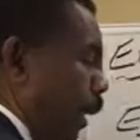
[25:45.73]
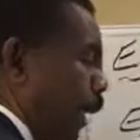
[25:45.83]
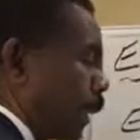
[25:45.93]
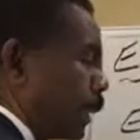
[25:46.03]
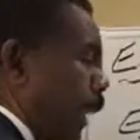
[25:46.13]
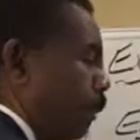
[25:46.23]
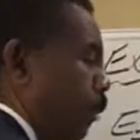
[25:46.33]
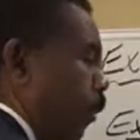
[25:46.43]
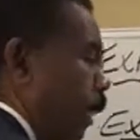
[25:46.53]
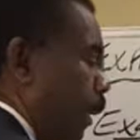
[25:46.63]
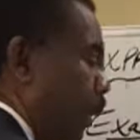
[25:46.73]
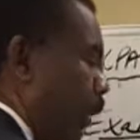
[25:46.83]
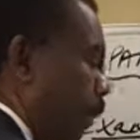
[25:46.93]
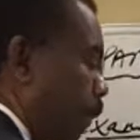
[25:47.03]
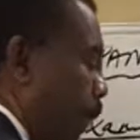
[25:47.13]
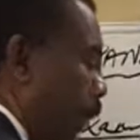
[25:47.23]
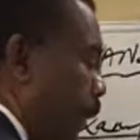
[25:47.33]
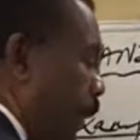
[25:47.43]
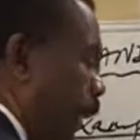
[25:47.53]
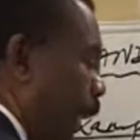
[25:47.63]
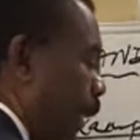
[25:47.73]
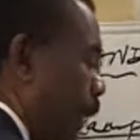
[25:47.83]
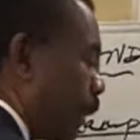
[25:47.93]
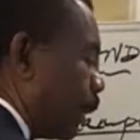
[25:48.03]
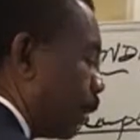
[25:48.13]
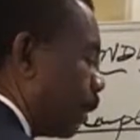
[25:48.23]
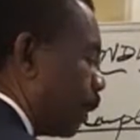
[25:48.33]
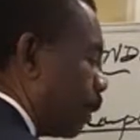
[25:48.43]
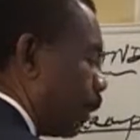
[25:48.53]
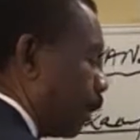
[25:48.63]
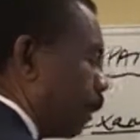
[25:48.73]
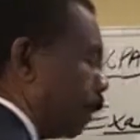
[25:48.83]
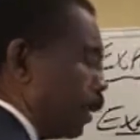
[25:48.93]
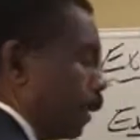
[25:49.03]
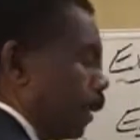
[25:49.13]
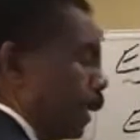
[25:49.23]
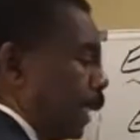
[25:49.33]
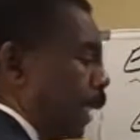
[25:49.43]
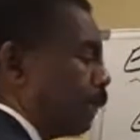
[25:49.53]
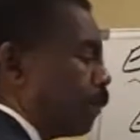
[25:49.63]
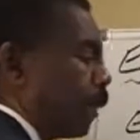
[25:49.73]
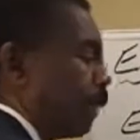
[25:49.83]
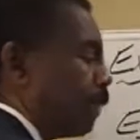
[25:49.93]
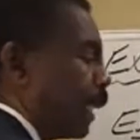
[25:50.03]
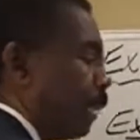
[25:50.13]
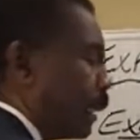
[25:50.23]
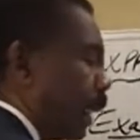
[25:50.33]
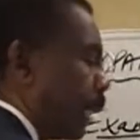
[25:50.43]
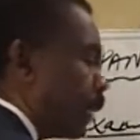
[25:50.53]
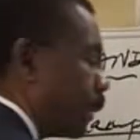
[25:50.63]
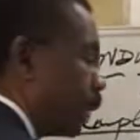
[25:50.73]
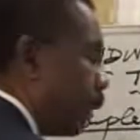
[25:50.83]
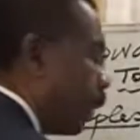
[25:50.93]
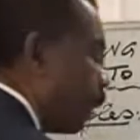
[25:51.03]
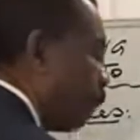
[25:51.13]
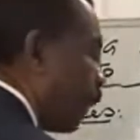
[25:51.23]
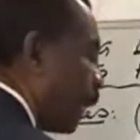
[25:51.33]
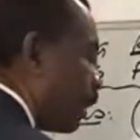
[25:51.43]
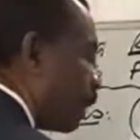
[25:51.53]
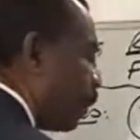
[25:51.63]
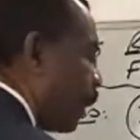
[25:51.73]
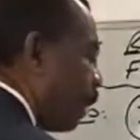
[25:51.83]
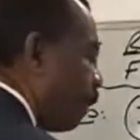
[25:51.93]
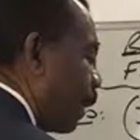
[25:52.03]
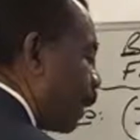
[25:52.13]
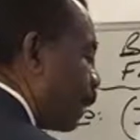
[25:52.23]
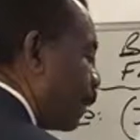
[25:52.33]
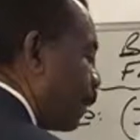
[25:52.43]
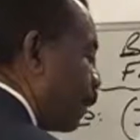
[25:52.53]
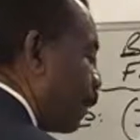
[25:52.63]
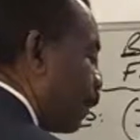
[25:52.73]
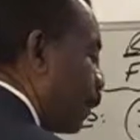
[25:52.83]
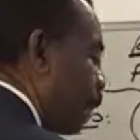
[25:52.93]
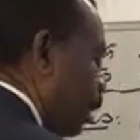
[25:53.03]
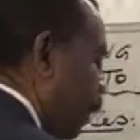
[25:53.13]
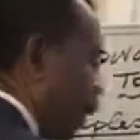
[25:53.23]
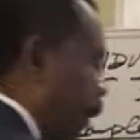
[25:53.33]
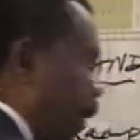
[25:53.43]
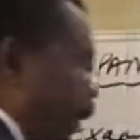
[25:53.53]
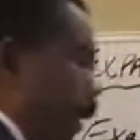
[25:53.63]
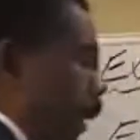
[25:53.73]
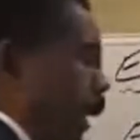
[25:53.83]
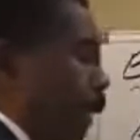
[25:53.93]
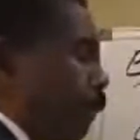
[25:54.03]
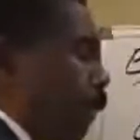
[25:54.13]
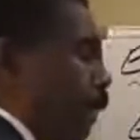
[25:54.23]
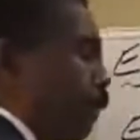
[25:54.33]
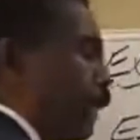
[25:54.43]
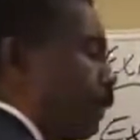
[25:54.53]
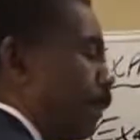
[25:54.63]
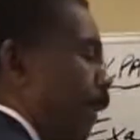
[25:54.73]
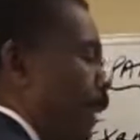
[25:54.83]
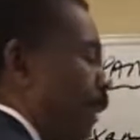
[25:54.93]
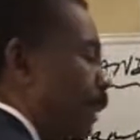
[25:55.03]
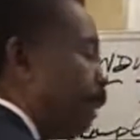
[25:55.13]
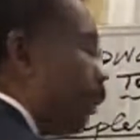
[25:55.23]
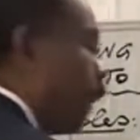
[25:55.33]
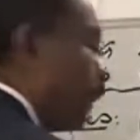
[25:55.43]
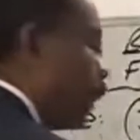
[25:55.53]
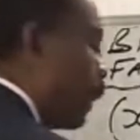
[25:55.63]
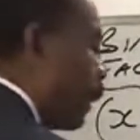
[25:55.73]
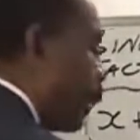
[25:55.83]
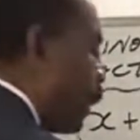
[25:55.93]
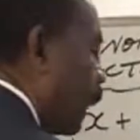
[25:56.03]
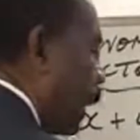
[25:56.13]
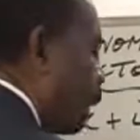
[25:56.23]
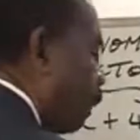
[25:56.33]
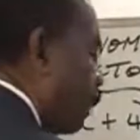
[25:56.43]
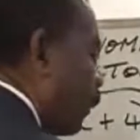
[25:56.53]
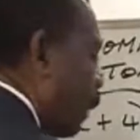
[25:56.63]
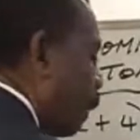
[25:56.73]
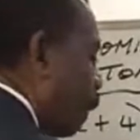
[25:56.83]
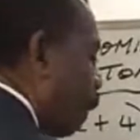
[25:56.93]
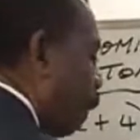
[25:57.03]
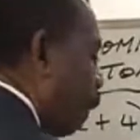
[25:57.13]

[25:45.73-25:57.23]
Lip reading: X times 1 plus x. Negative 12 times x minus 12x. Negative 12 times positive 1, negative 12.